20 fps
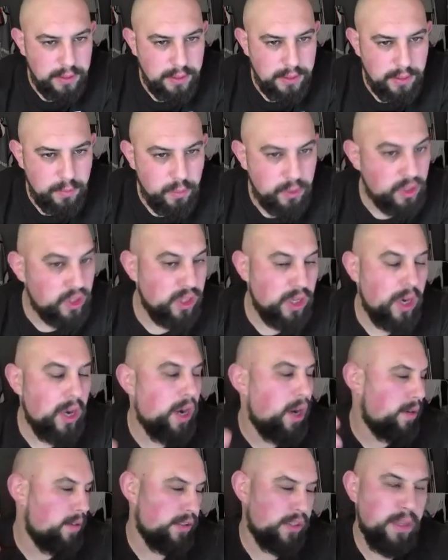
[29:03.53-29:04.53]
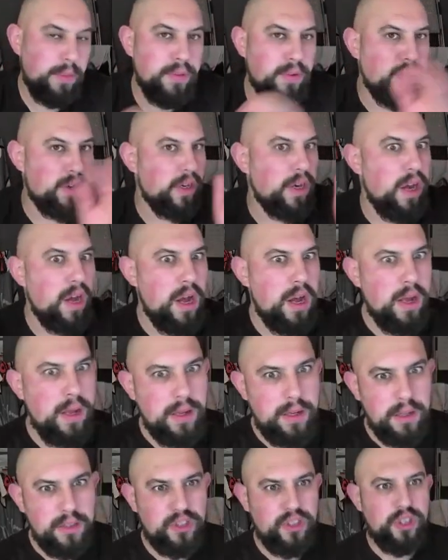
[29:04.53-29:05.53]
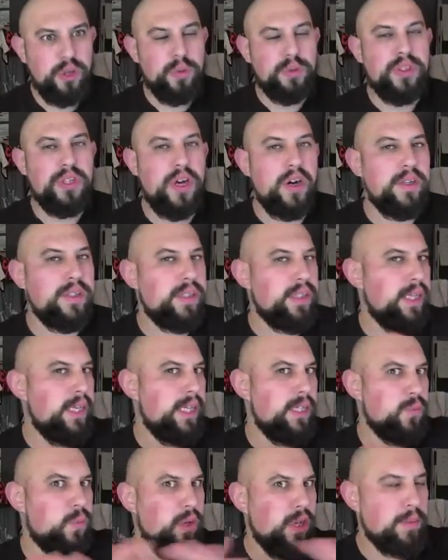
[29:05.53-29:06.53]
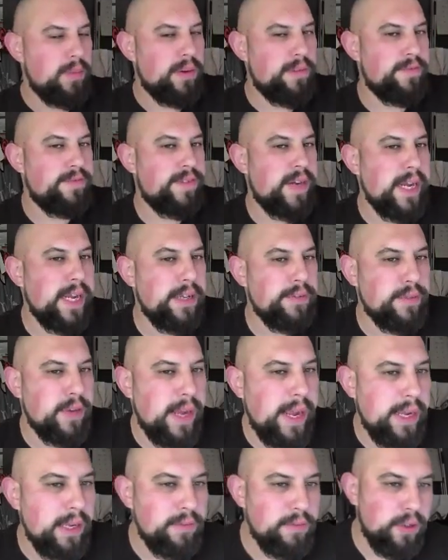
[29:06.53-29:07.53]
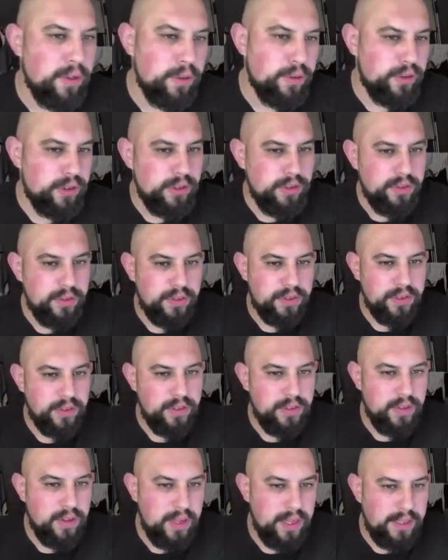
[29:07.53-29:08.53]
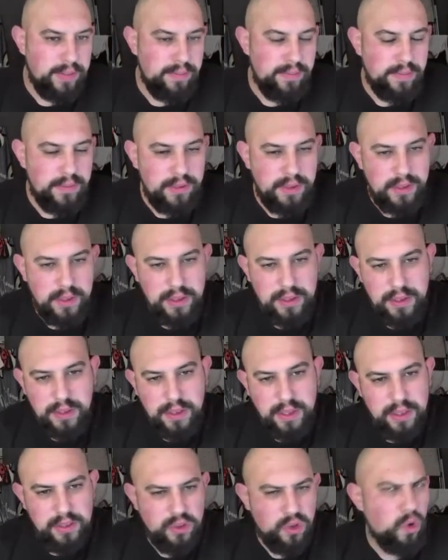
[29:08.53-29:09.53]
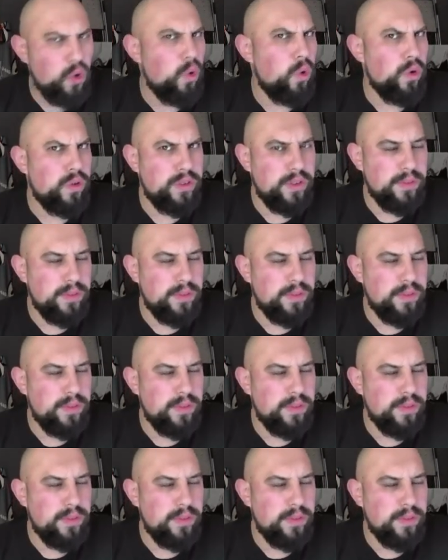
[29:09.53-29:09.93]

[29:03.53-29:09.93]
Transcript: Which, don't get me wrong, Jolteon is one of my favourite evolutions, right? It's awesome.